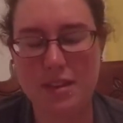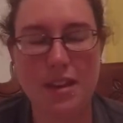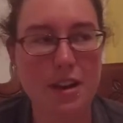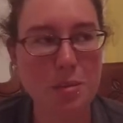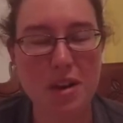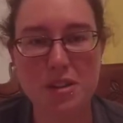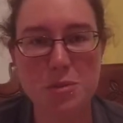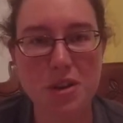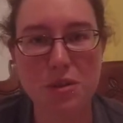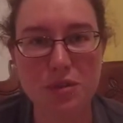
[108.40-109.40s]
Harry Potter's
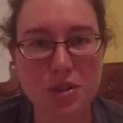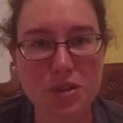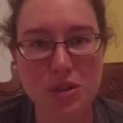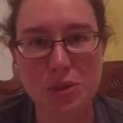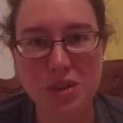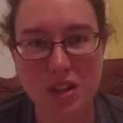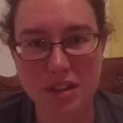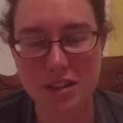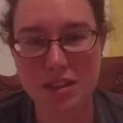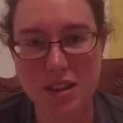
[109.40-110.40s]
been out for so
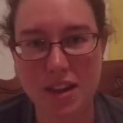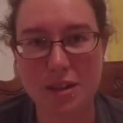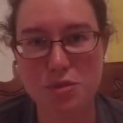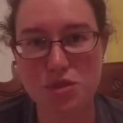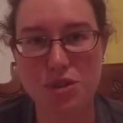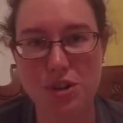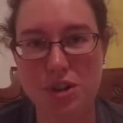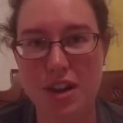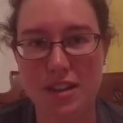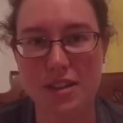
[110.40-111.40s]
long that I'm sure
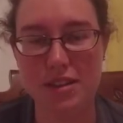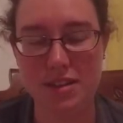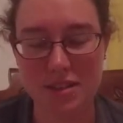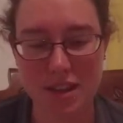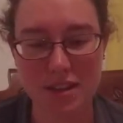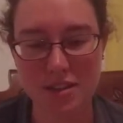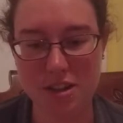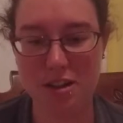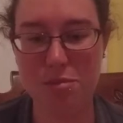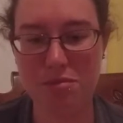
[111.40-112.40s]
I can
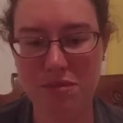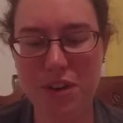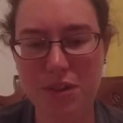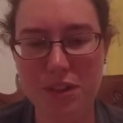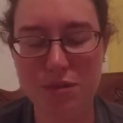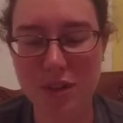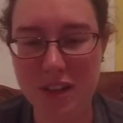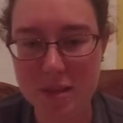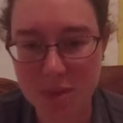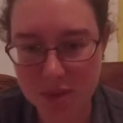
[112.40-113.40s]
talk fairly
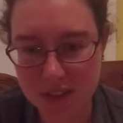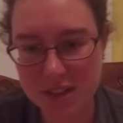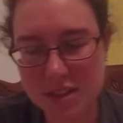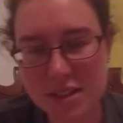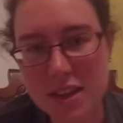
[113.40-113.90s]
freely about this.